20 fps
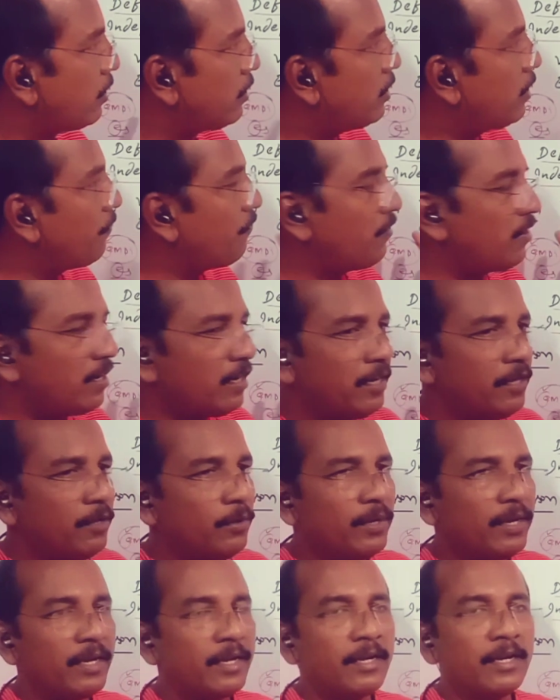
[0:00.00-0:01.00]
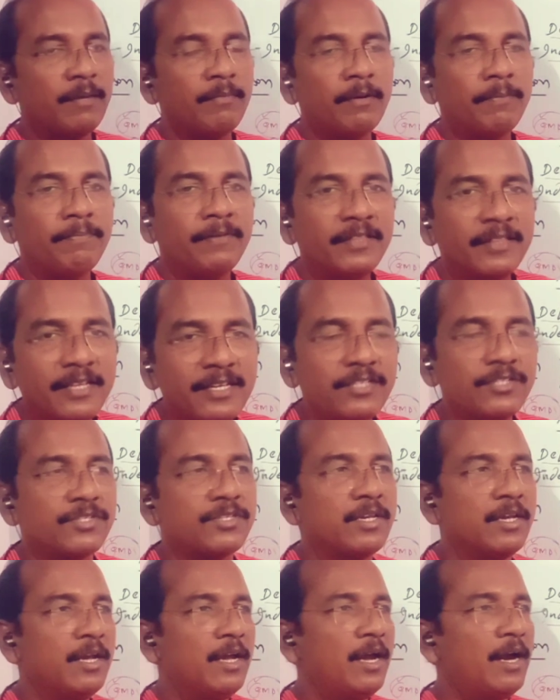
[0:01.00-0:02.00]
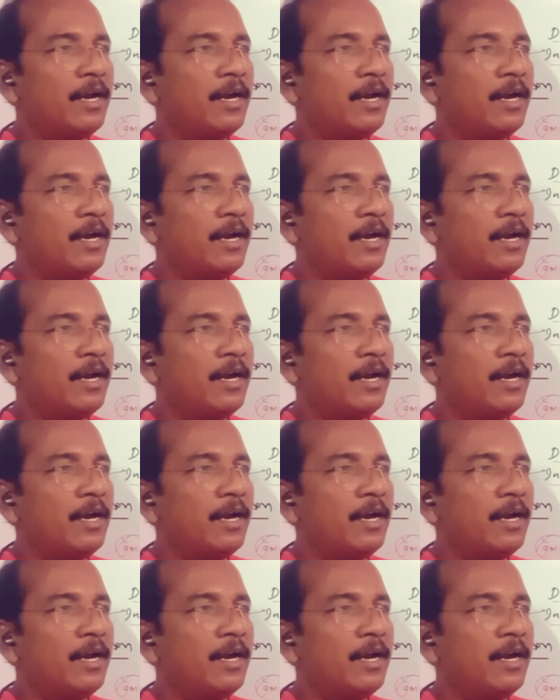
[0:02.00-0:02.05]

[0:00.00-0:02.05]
definitely you can come up with this,